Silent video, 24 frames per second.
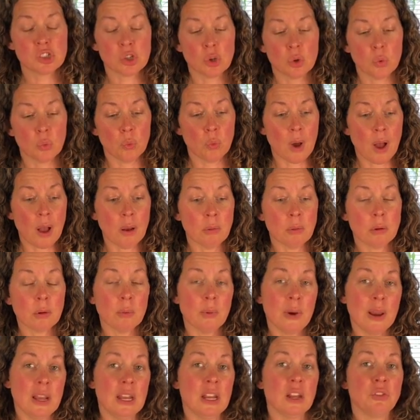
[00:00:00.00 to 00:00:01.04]
while we're
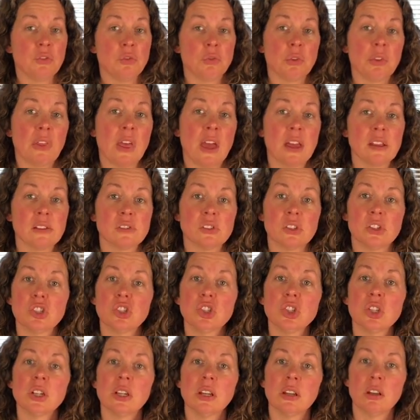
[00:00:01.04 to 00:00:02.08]
waiting for that to
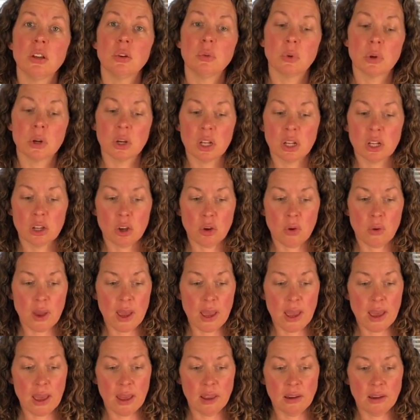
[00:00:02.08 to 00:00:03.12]
chill, we're going to go
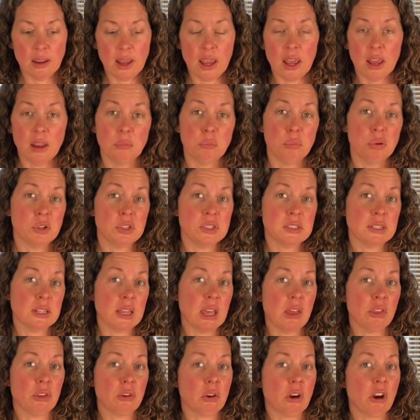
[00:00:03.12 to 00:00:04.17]
ahead and put
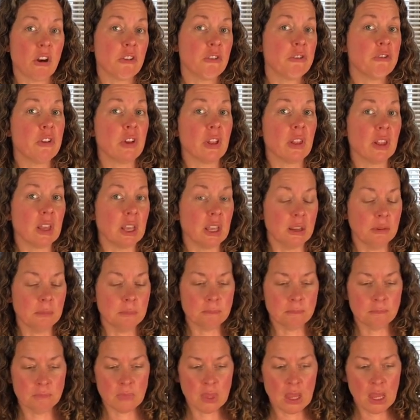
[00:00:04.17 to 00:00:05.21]
together our filling.
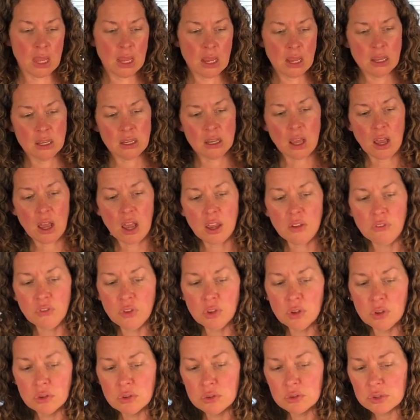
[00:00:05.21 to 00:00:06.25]
Now I've
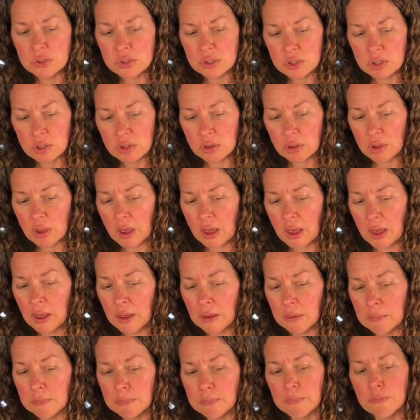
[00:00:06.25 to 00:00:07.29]
used
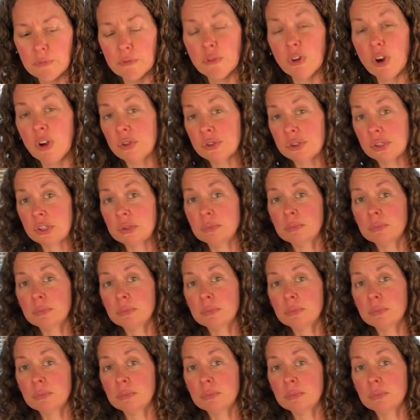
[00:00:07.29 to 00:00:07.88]
frozen